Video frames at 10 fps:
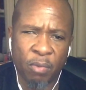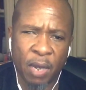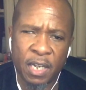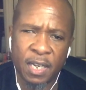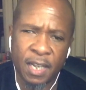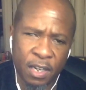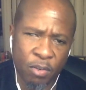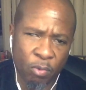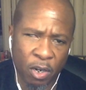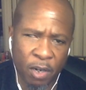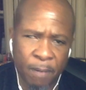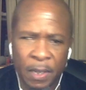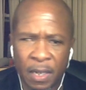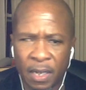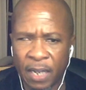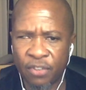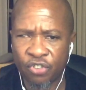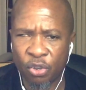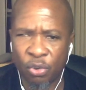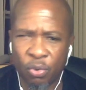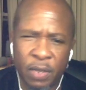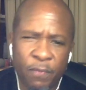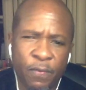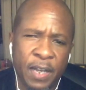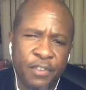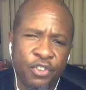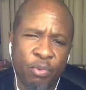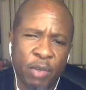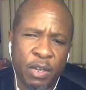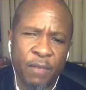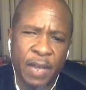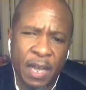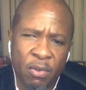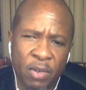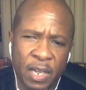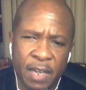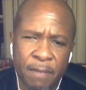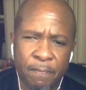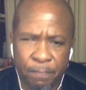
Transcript: right anywhere. Like school, he finds a creative outlet